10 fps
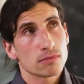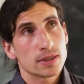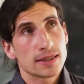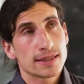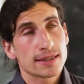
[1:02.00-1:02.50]

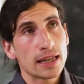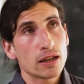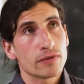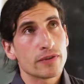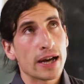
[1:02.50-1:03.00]
This set
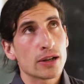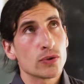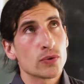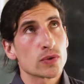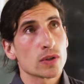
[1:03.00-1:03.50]
of
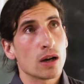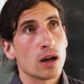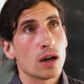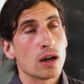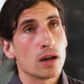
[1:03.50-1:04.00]
values
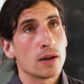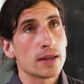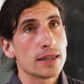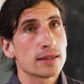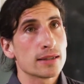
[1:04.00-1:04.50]
uh,
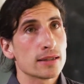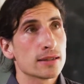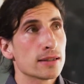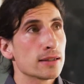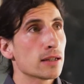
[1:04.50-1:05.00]
is,
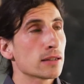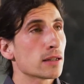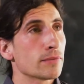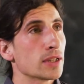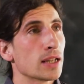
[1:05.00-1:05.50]
is, is not
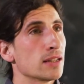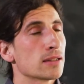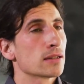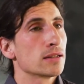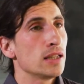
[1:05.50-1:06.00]
something that
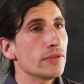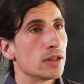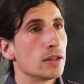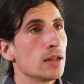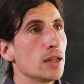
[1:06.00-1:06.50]
is a
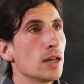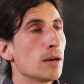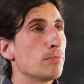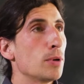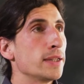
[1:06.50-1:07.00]
given,
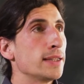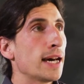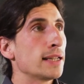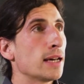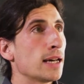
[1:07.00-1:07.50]
but
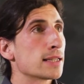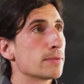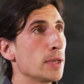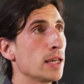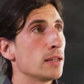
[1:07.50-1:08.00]
that has
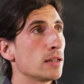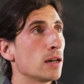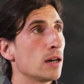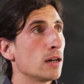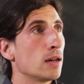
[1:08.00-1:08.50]
been
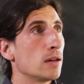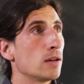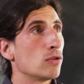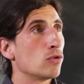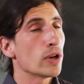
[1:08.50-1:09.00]

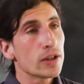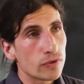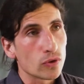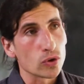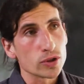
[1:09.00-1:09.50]
uh,
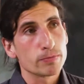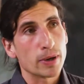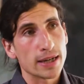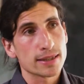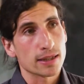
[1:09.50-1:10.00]
reinforced
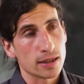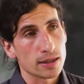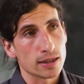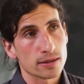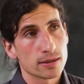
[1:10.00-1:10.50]
by
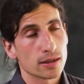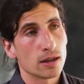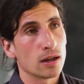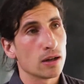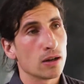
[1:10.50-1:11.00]
scientists
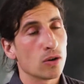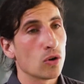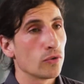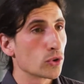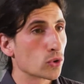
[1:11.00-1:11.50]
uh,
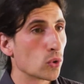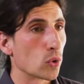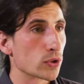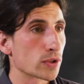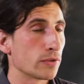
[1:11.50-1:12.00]
over the
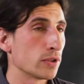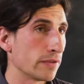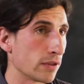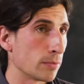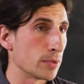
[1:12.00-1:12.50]
course of the
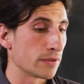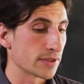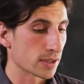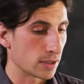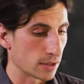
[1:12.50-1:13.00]
development of
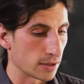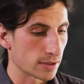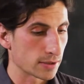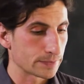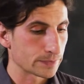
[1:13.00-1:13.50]

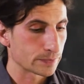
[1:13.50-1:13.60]
science.